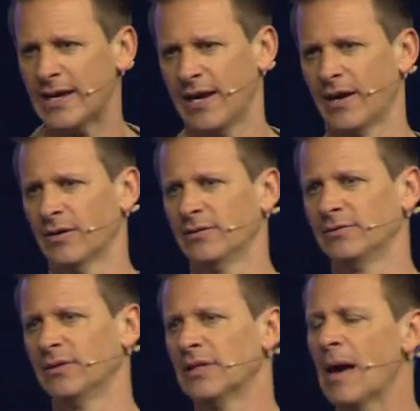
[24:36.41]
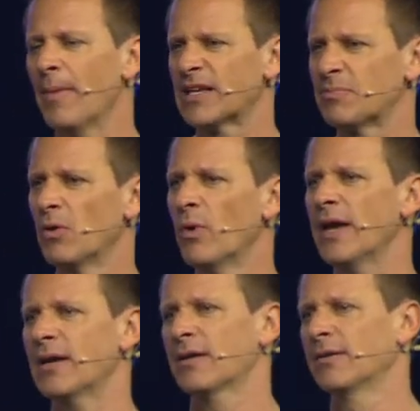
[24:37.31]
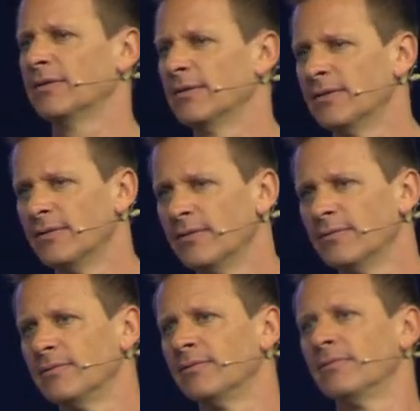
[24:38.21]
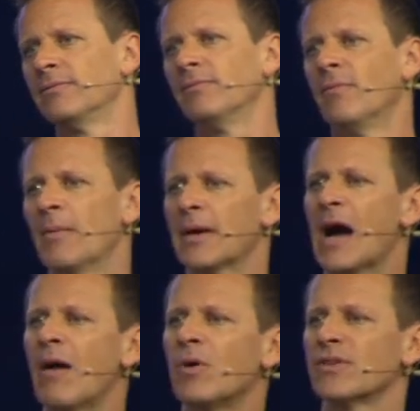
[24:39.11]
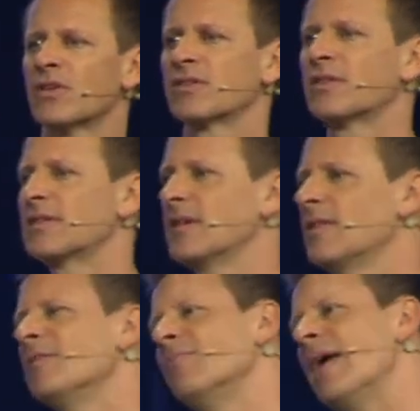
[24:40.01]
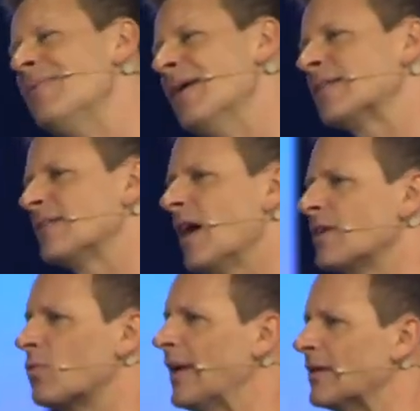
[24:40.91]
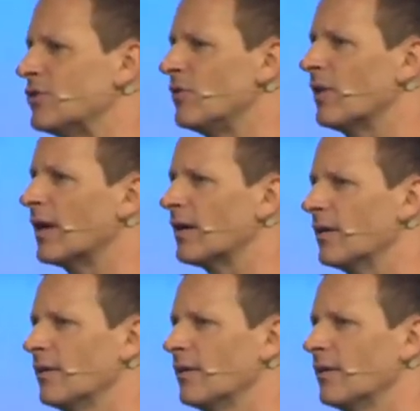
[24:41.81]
here. That makes me weak. Maybe God wants us to see that maybe it's not as weak as you think.